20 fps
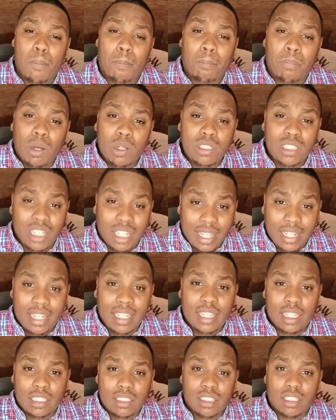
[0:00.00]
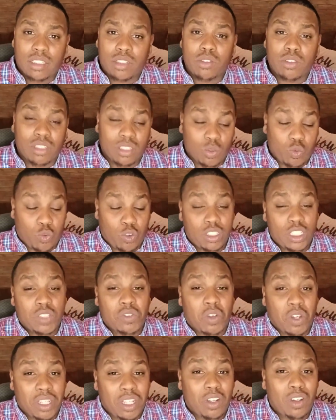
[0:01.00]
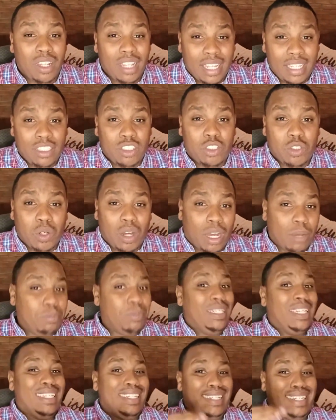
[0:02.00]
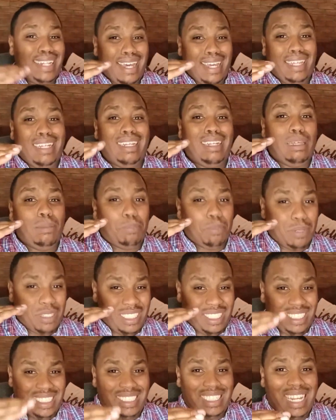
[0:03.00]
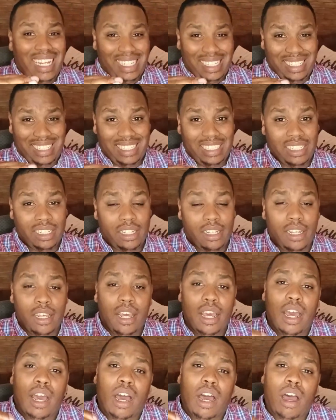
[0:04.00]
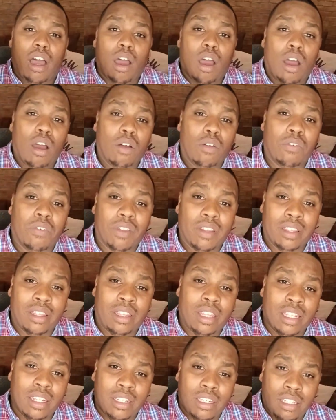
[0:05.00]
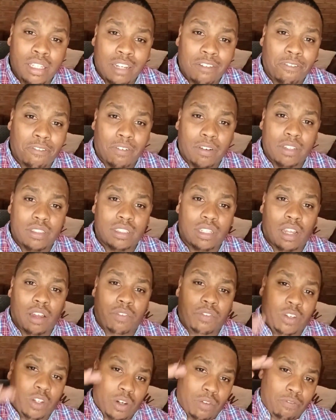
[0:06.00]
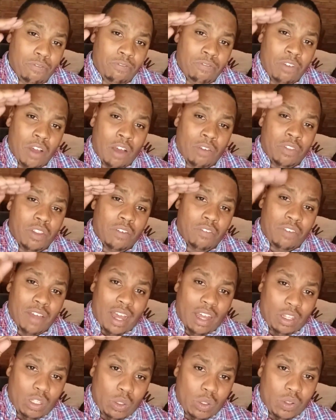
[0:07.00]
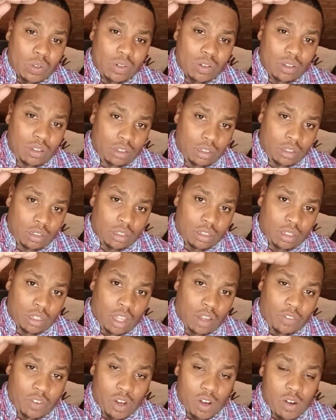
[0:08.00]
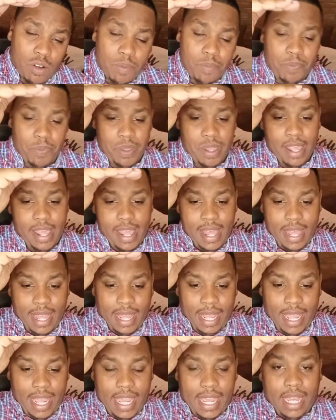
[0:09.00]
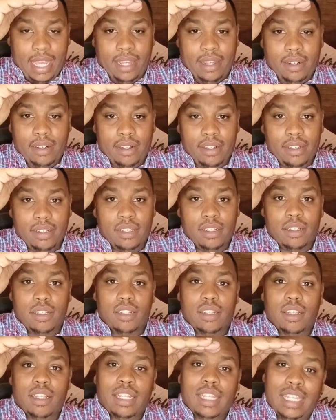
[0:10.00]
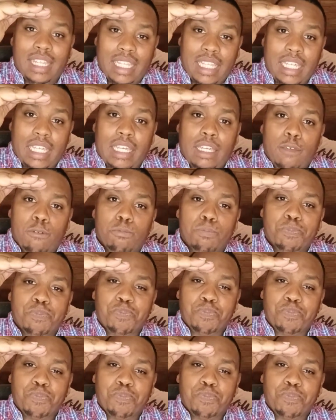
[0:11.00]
most lending institutions, first of all, they'll lend you up to 90% of the difference of the value of your home and the